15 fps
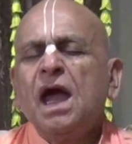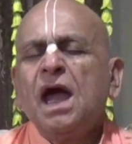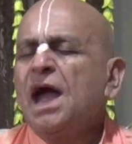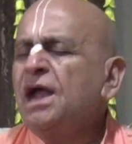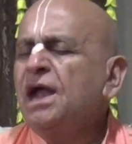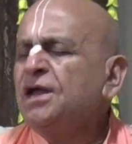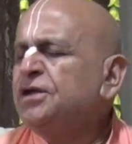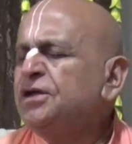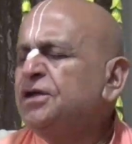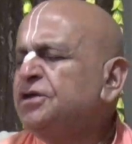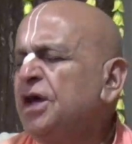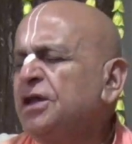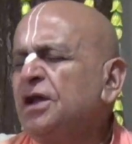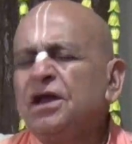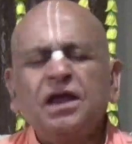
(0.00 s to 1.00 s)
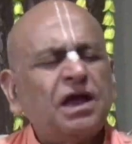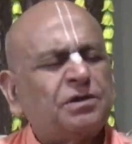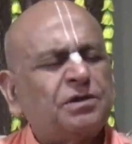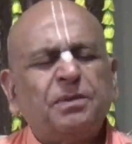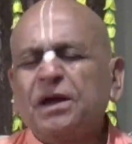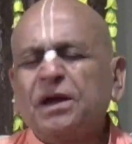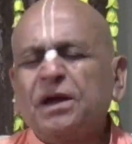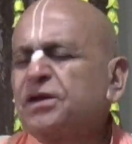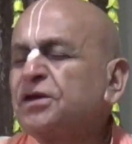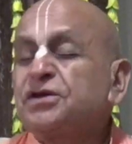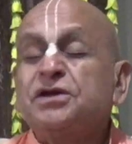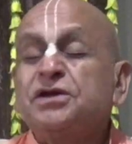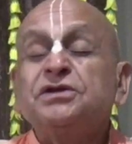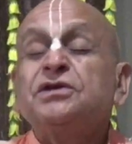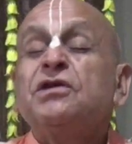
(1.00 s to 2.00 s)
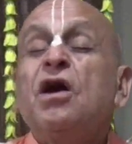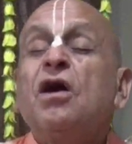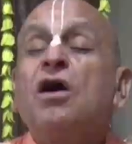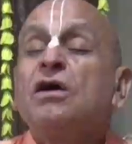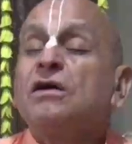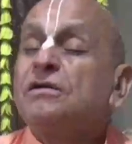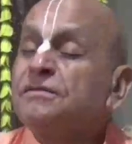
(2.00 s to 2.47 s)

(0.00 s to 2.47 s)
and in general expectation is wrong.